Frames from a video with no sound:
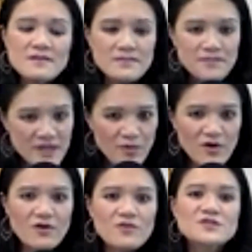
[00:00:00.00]

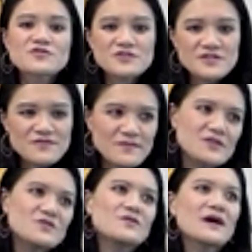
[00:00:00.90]
people, surgeons from the
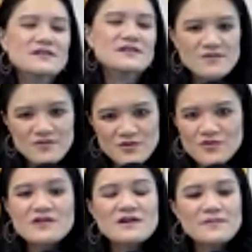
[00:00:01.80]
US or
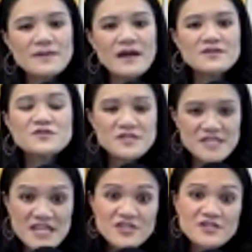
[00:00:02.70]
Europe to
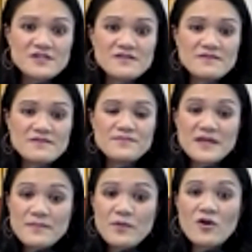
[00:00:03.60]
teach
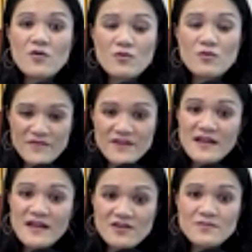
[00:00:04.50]
people within
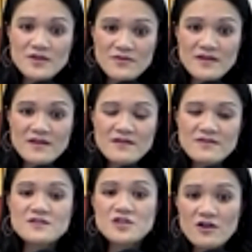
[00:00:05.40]
that community,
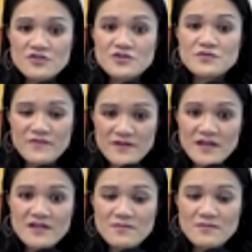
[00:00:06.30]
the doctors within
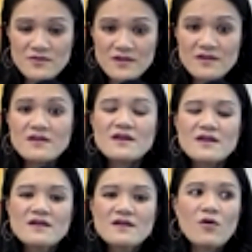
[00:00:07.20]
that community,
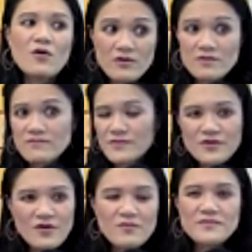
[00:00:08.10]
or, you
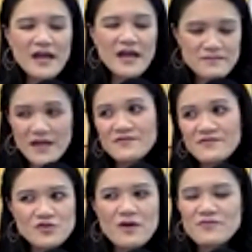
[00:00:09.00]
know, they have, might have
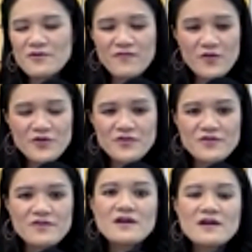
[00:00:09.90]
to travel
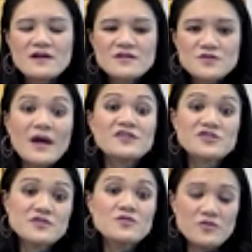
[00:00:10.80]
further to
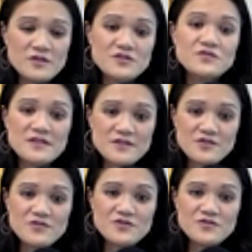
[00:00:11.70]
actually learn to do these
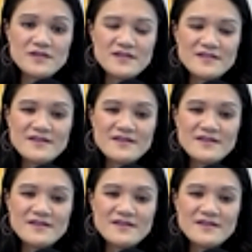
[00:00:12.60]
surgeries.